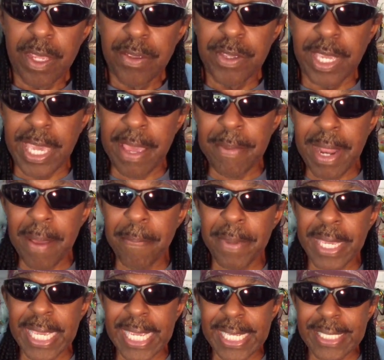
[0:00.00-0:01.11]
You cannot
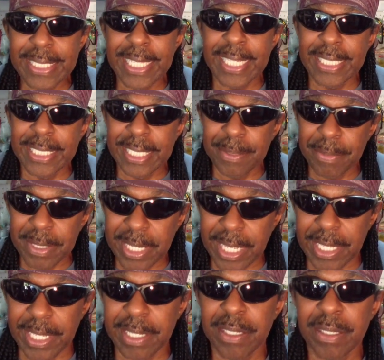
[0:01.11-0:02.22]
be easily
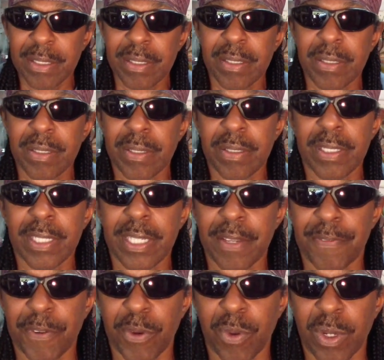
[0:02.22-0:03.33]
intimidated
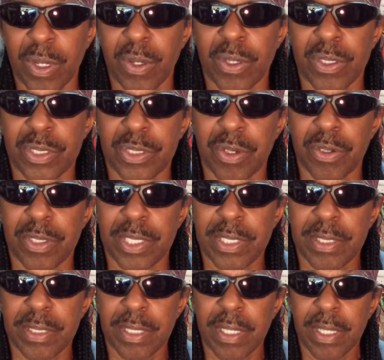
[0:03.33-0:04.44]
if you're going to go to
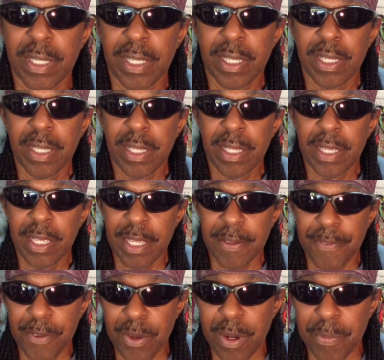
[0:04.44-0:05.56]
Sturgis,
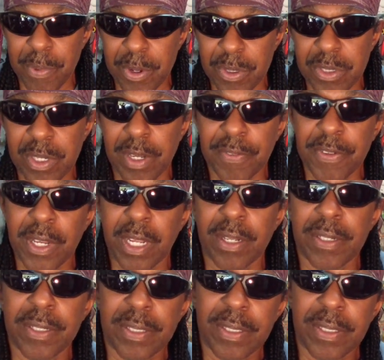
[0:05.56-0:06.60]
if you're a person of color.